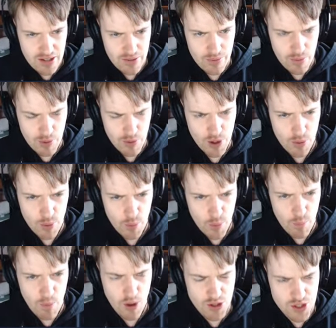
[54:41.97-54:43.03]
We might be coming up
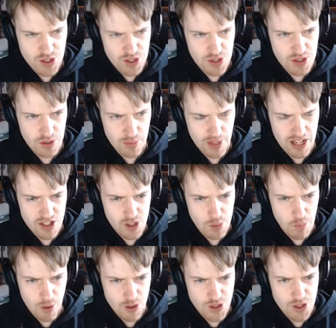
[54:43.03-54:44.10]
a boss, up against a
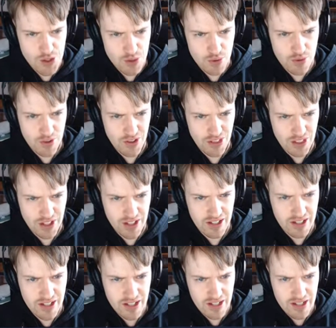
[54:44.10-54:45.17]
boss soon, I think
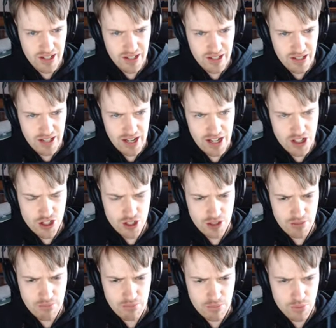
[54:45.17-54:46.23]

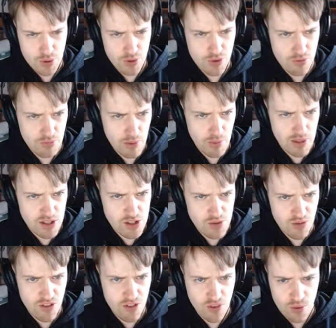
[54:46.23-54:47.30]
engine move momentum
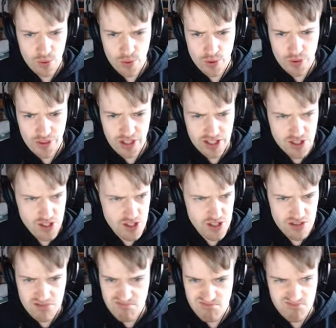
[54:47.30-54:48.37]
forward,
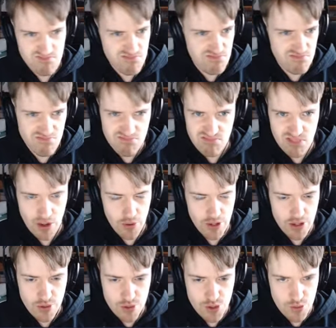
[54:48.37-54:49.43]
that's no
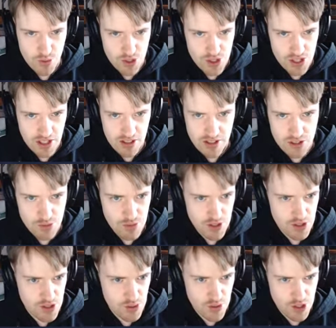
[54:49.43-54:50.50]
use once again, it's a
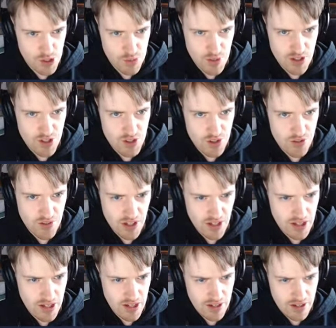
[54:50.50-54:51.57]
bit too expensive.
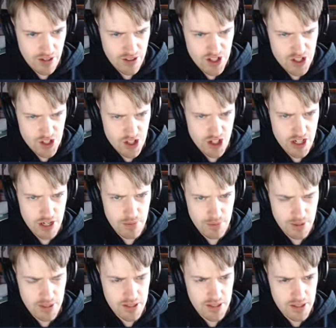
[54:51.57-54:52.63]
Now these are cheap,
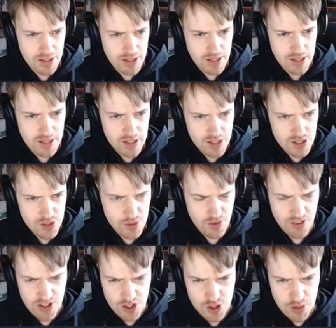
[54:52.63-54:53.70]
so I
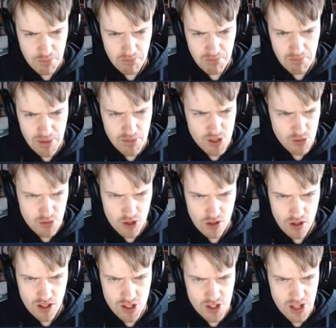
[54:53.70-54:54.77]
think some, maybe some
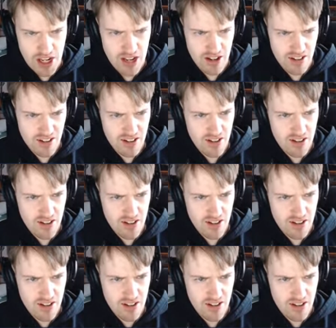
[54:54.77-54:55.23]
drugs again.